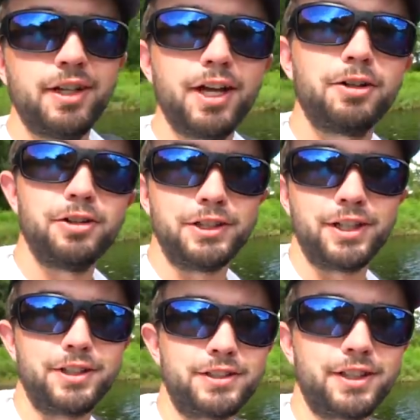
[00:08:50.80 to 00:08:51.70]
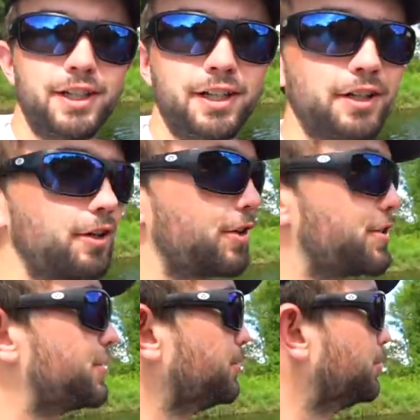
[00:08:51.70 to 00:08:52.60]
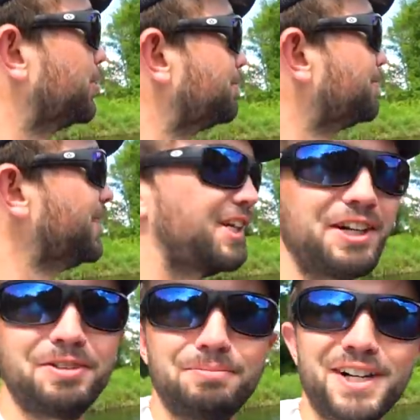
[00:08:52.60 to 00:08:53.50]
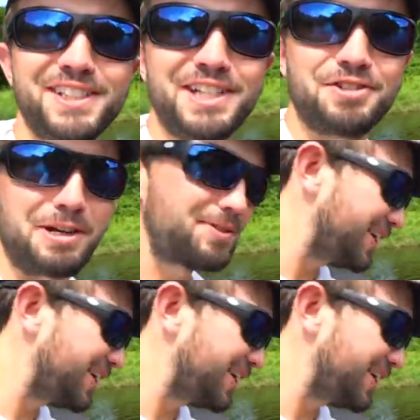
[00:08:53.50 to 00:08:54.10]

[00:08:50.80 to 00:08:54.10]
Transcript: Not only does uh, Chris do, you know, musky trips,